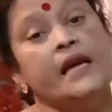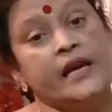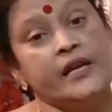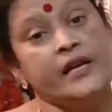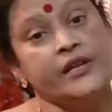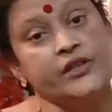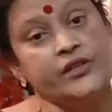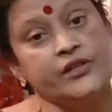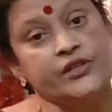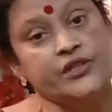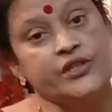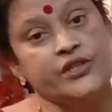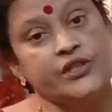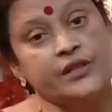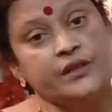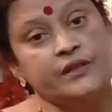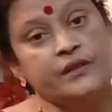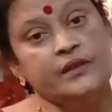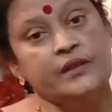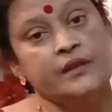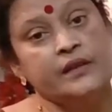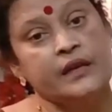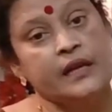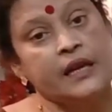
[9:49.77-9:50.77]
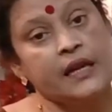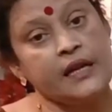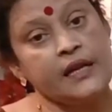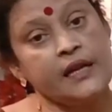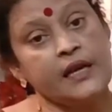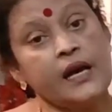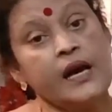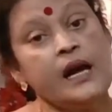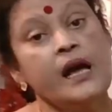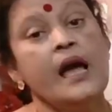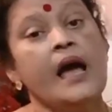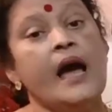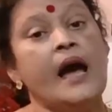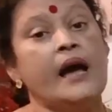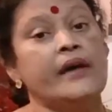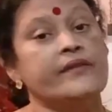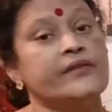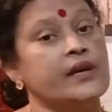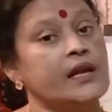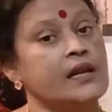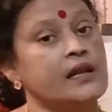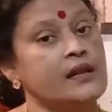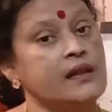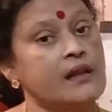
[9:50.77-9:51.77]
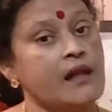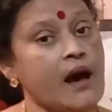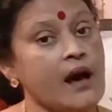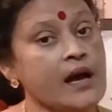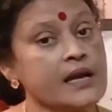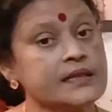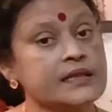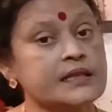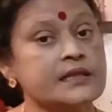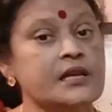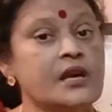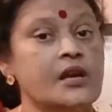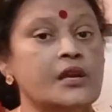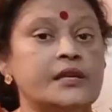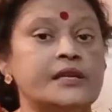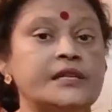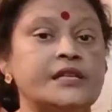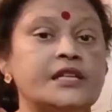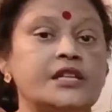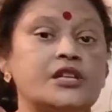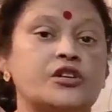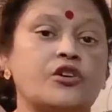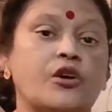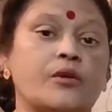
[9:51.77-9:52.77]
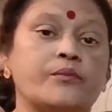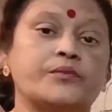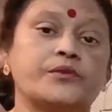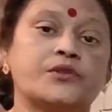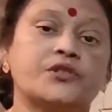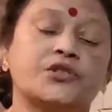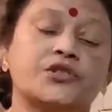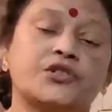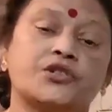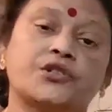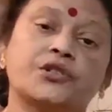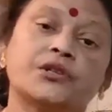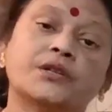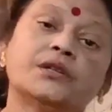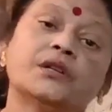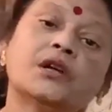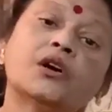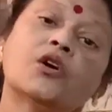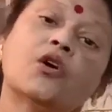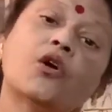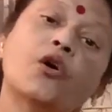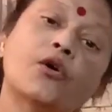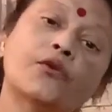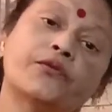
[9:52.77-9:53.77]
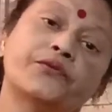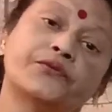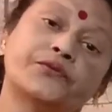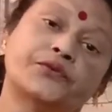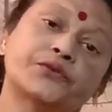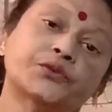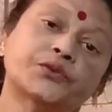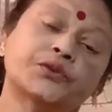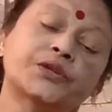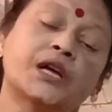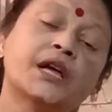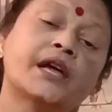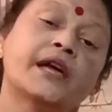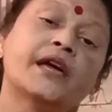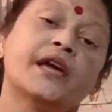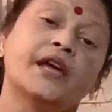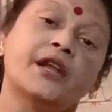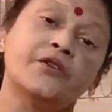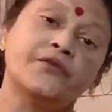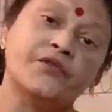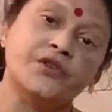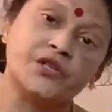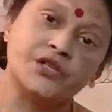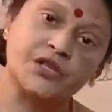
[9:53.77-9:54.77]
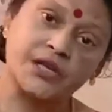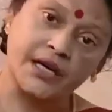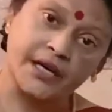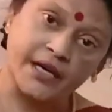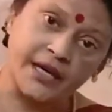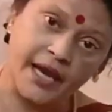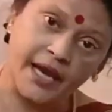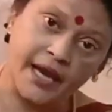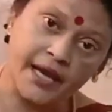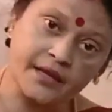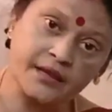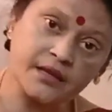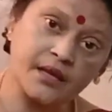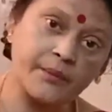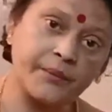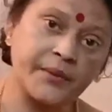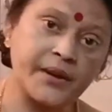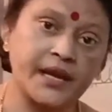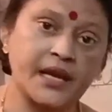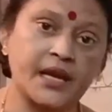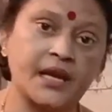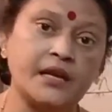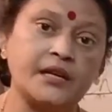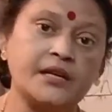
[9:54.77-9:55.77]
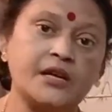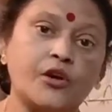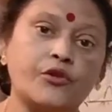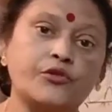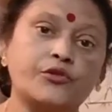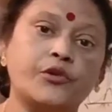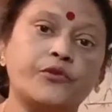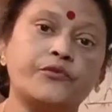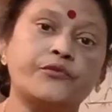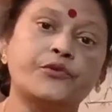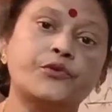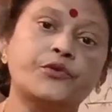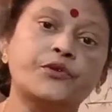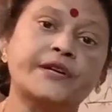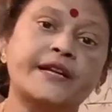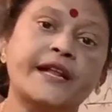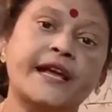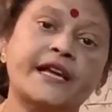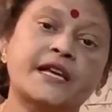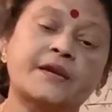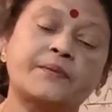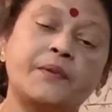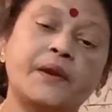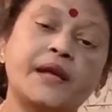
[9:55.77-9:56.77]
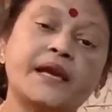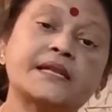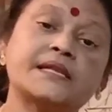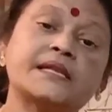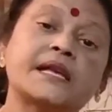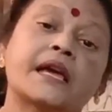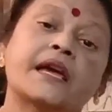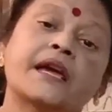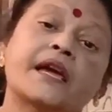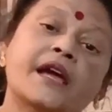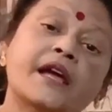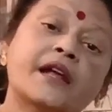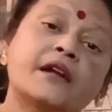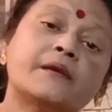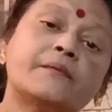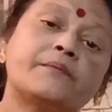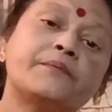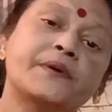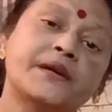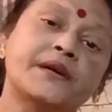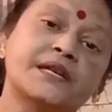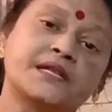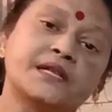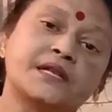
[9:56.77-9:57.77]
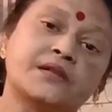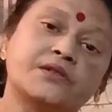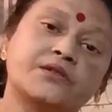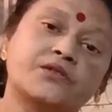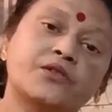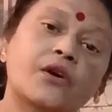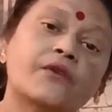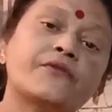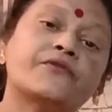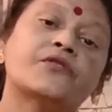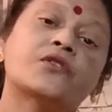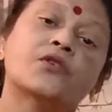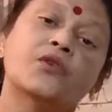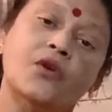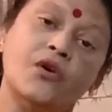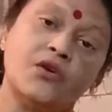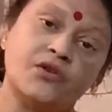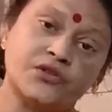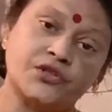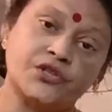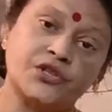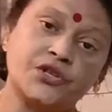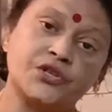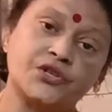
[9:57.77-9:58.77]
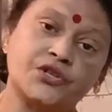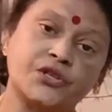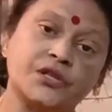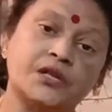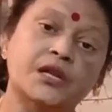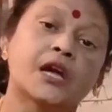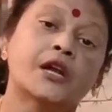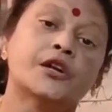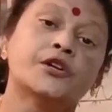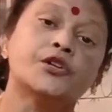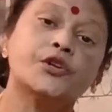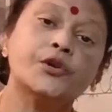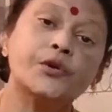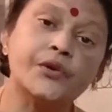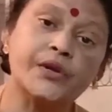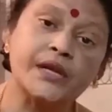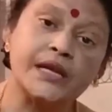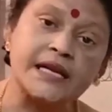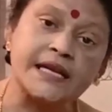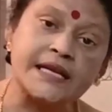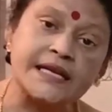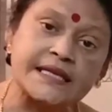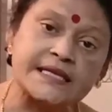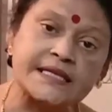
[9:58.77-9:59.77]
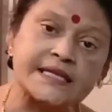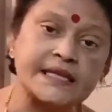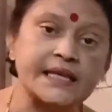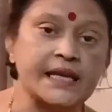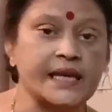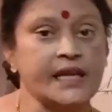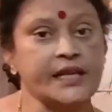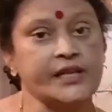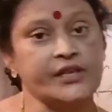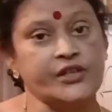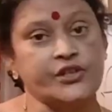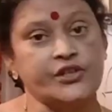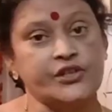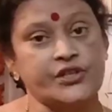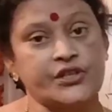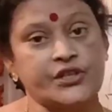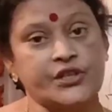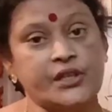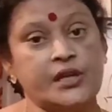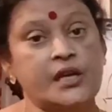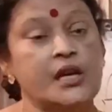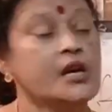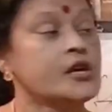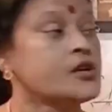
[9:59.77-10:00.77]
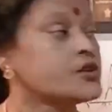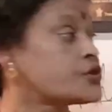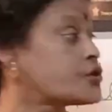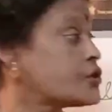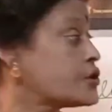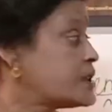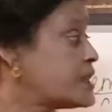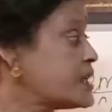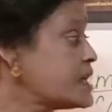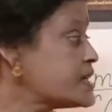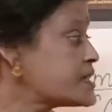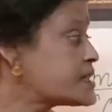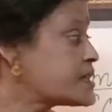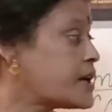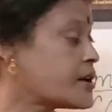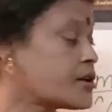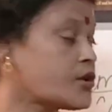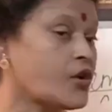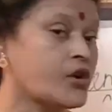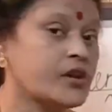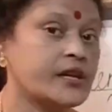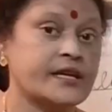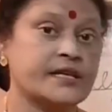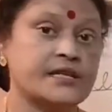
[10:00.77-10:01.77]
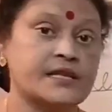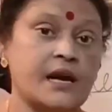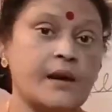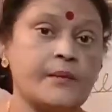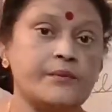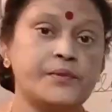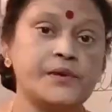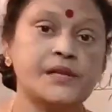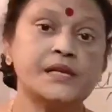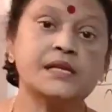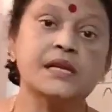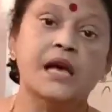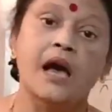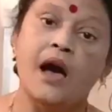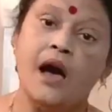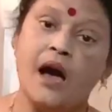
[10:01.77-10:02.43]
energy. Clear? And the last, decomposition of food, in which again the breaking down of food take place in presence of oxygen to release energy. So these are all examples.